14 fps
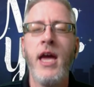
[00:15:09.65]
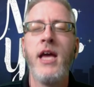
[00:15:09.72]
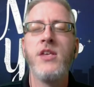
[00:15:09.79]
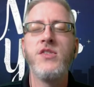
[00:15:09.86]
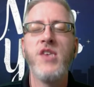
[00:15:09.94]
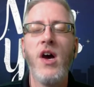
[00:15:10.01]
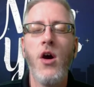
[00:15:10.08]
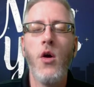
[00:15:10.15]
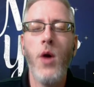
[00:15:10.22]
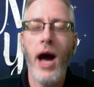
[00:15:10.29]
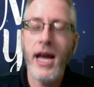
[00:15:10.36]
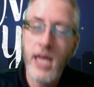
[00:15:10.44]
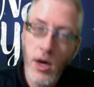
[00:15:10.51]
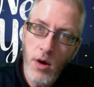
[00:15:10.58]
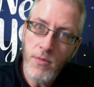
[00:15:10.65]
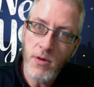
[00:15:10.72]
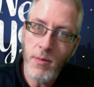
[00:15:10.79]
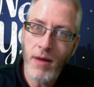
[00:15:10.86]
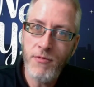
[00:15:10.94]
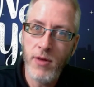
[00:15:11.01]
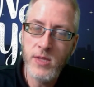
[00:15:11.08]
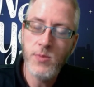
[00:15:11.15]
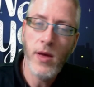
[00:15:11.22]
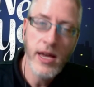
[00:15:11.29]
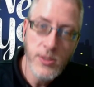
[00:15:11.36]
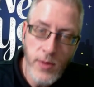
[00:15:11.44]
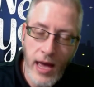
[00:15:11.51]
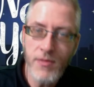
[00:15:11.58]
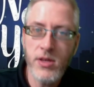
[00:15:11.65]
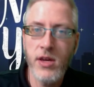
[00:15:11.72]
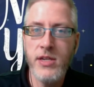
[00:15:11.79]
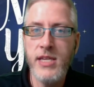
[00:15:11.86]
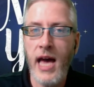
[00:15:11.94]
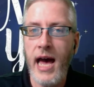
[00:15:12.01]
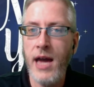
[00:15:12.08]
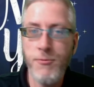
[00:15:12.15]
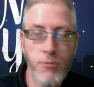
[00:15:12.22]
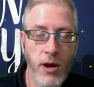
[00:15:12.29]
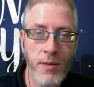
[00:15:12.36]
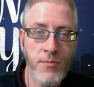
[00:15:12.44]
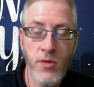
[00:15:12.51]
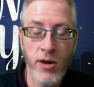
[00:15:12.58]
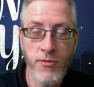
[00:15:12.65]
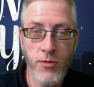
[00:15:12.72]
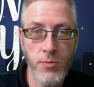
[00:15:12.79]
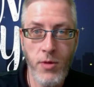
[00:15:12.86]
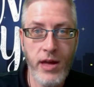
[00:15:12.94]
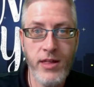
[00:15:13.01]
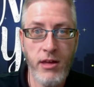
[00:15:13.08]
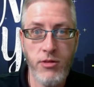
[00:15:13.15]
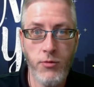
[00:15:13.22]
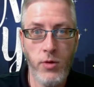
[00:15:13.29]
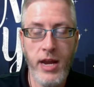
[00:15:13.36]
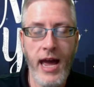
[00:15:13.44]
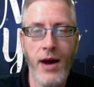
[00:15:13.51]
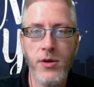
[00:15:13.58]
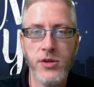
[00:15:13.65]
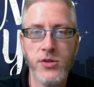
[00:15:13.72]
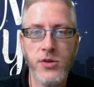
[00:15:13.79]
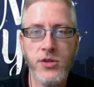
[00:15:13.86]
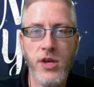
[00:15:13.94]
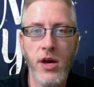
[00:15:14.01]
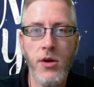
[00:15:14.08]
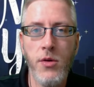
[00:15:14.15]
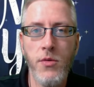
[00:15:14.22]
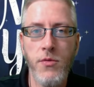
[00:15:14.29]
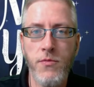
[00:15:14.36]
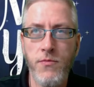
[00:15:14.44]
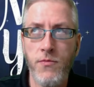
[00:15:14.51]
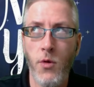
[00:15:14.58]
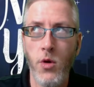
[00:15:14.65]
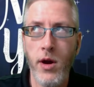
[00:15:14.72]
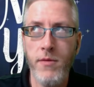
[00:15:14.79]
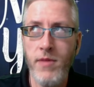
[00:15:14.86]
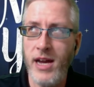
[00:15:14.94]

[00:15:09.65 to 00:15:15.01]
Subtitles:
So I go over to my friend's place. We have a good time where I'm there for probably like 3 hours or so, 4